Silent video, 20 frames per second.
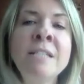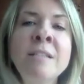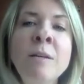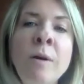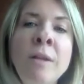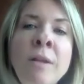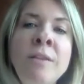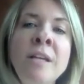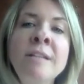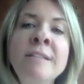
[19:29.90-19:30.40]
So
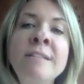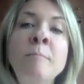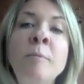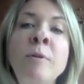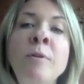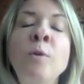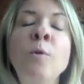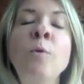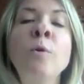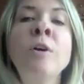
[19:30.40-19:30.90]
I think some
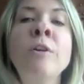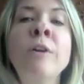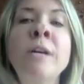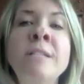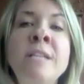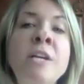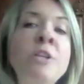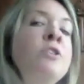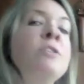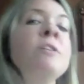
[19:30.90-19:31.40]
of the
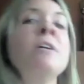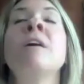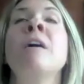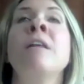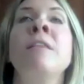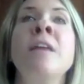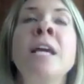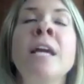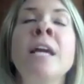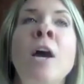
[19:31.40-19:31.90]
organizations, and I
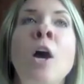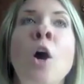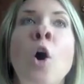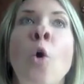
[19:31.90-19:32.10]
think